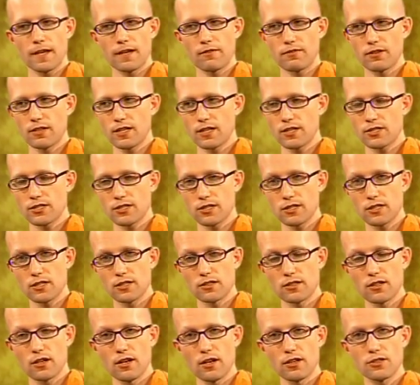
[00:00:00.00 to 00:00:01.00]
If addiction
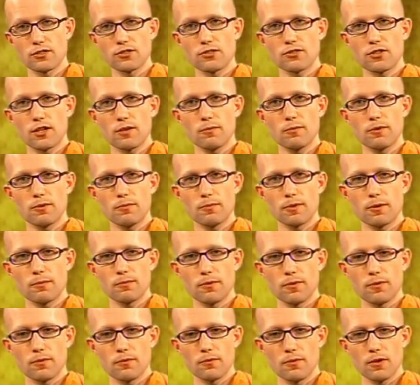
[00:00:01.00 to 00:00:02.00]
didn't cause trouble,
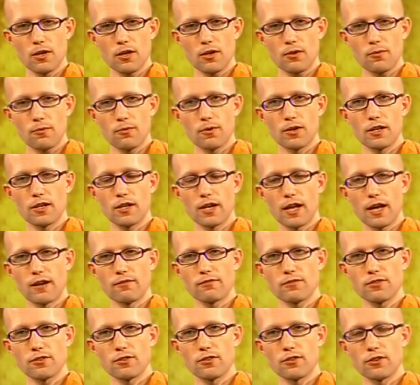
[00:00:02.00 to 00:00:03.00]
people wouldn't
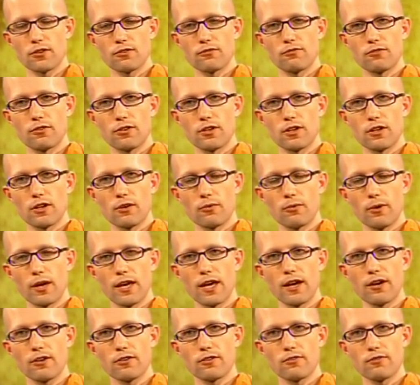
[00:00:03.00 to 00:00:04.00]
have to look for a
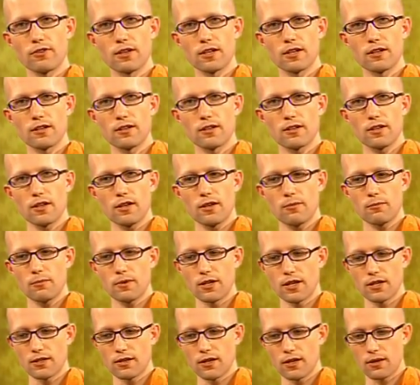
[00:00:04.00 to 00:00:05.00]
way out of it.
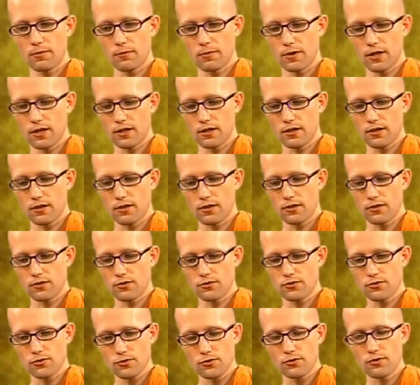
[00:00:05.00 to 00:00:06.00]
But, uh, but the
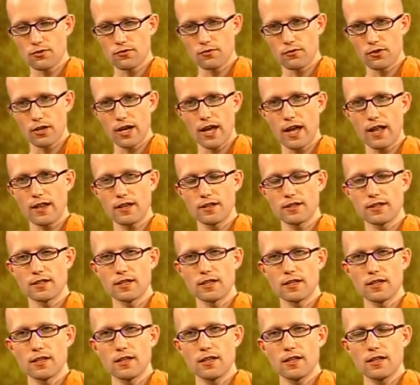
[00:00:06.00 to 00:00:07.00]
truth of
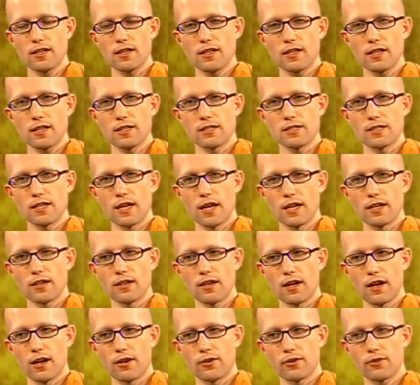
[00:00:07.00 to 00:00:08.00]
reality is
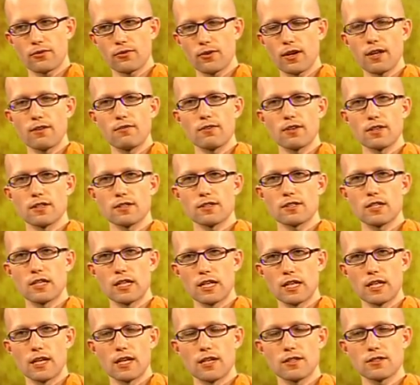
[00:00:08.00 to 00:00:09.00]
that our cravings
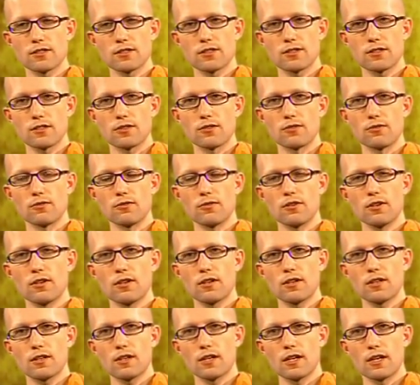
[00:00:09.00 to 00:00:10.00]
lead us to
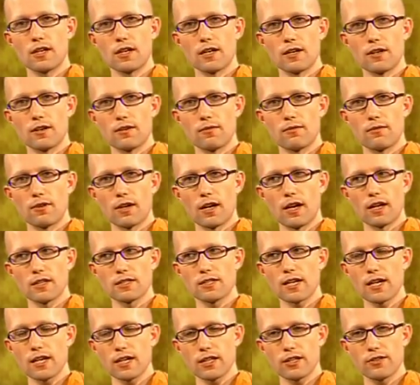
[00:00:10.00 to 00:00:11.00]
uh, a
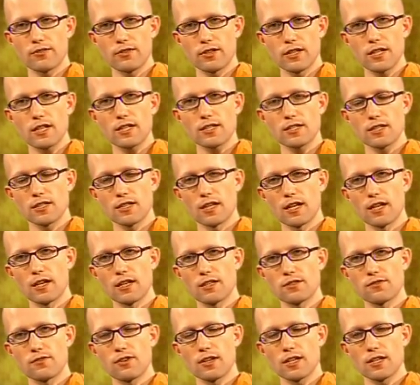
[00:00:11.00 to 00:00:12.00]
cycle of addiction that
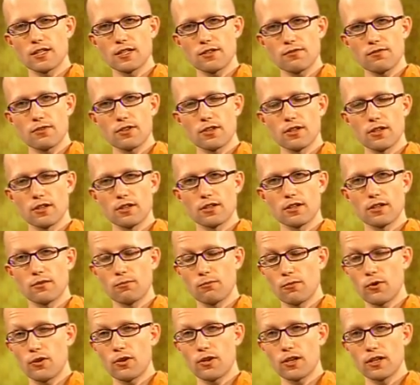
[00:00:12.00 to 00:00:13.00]
is very difficult,
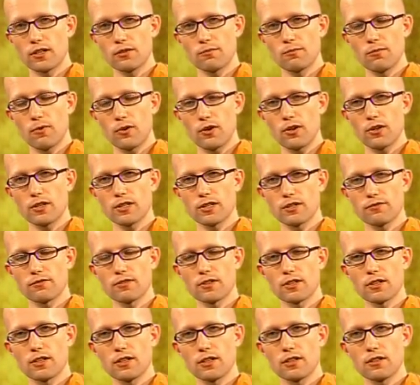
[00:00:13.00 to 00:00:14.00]
and more and more
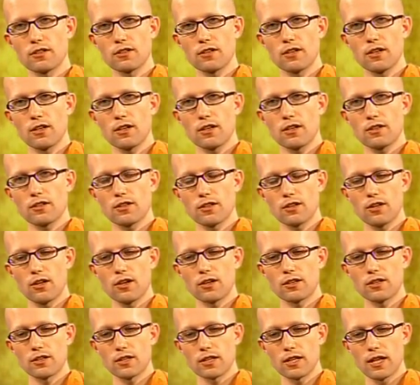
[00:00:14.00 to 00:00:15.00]
difficult the
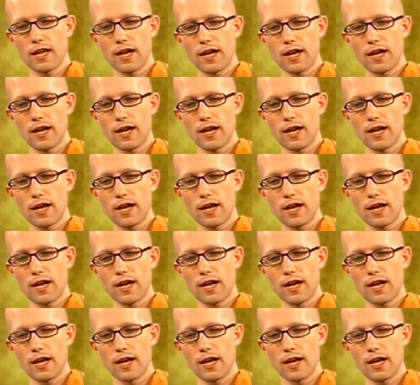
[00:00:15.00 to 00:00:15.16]
longer it